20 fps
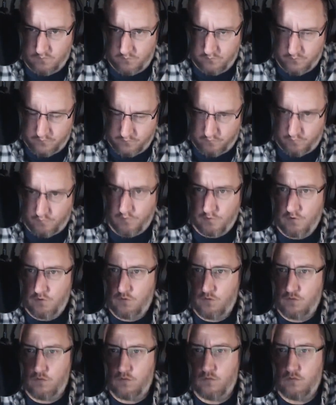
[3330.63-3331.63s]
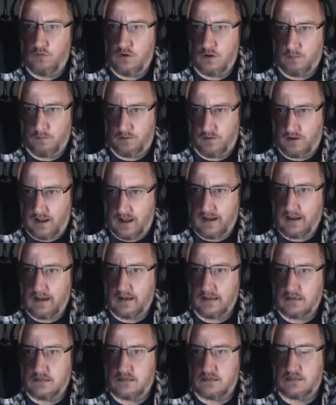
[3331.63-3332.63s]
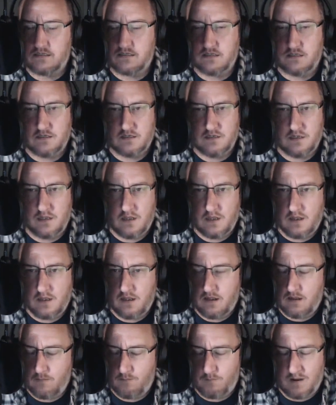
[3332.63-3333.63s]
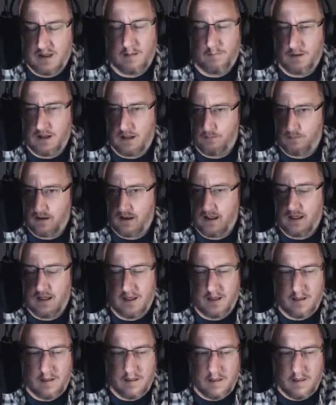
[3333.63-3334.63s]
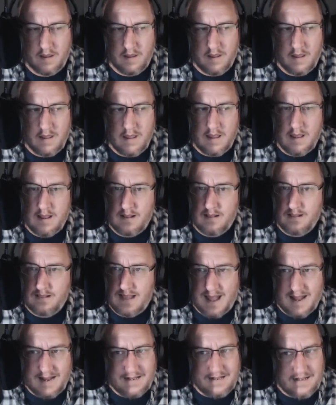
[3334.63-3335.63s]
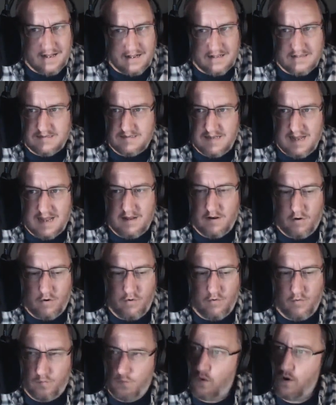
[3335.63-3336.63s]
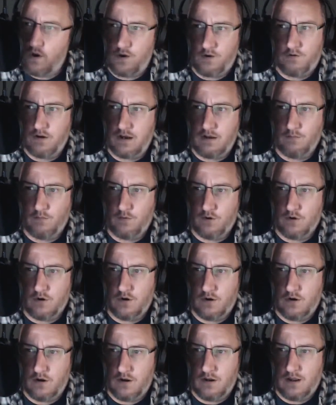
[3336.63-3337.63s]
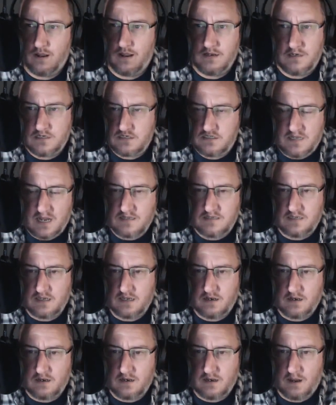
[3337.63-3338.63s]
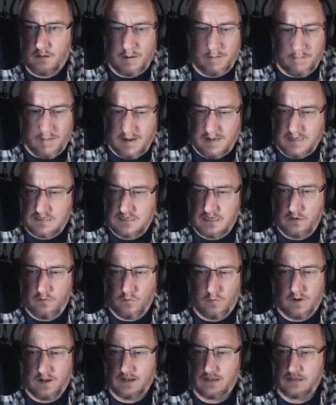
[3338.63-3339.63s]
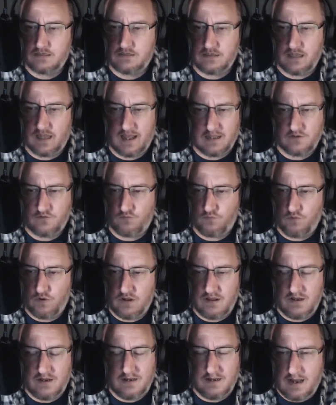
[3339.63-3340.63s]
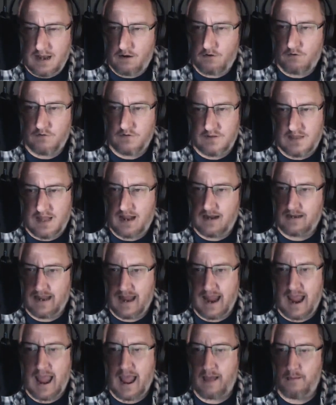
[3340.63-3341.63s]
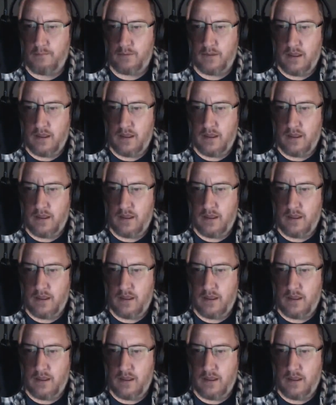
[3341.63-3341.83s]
True compliance, blah blah blah. That does not hold water anymore. It just doesn't. I mean, MySQL has really narrowed that gap.